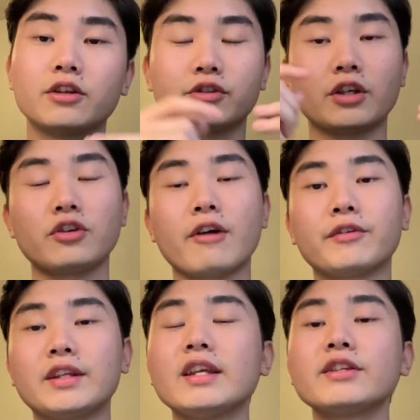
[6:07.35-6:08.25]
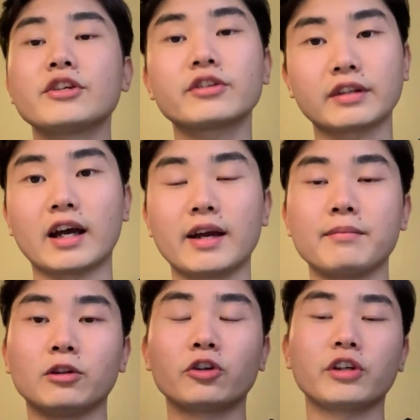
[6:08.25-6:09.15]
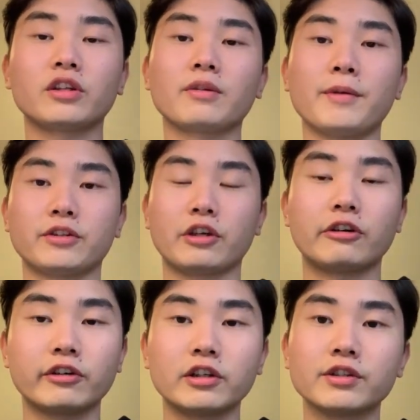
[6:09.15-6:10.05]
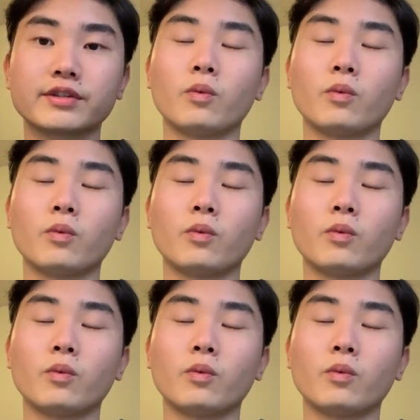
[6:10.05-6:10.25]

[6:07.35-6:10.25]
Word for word: so that you have an easier time learning the materials